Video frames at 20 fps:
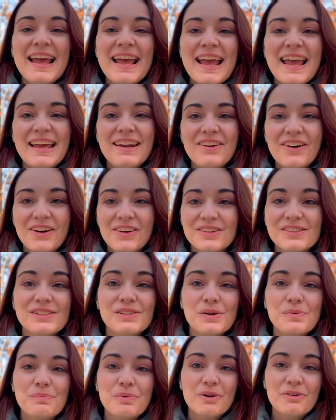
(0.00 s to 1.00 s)
and
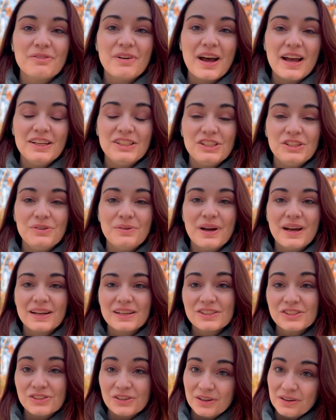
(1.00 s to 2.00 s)
also provide you
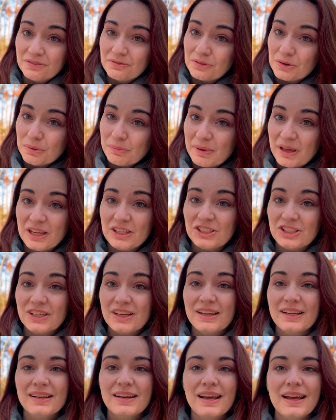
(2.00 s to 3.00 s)
extra
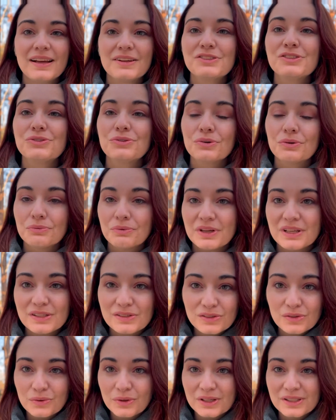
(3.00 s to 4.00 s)
information, extra
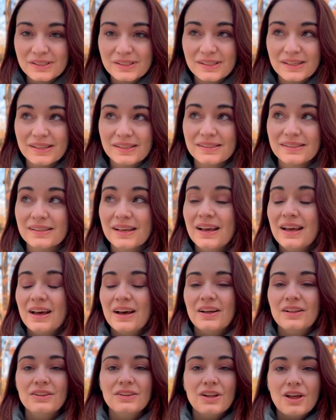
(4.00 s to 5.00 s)
resources,
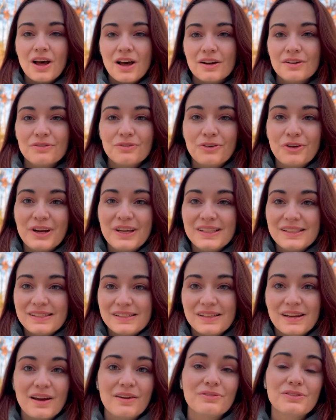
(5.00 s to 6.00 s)
a lot of great
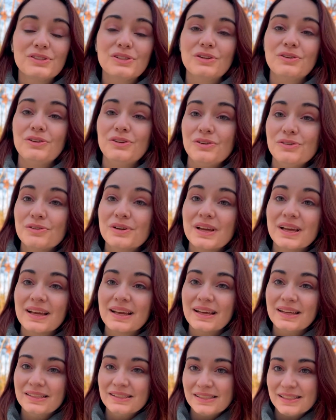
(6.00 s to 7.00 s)
stuff so you can
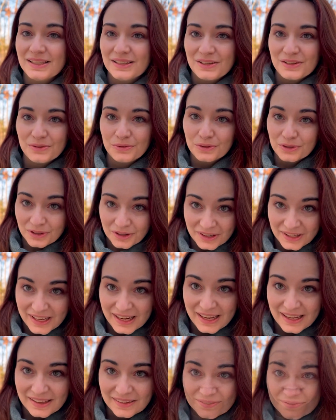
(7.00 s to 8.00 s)
continue
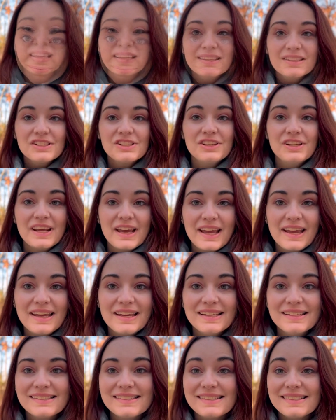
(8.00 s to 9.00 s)
learning. Today
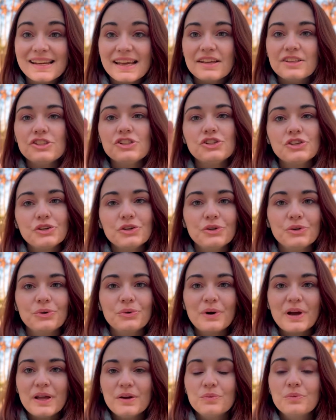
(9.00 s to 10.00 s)
is day
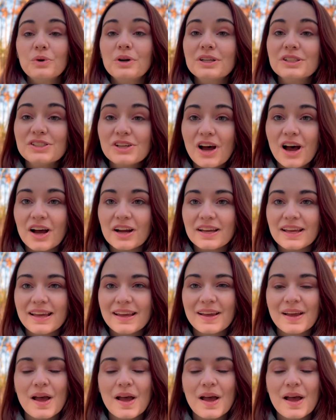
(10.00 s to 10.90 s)
2, and we're talking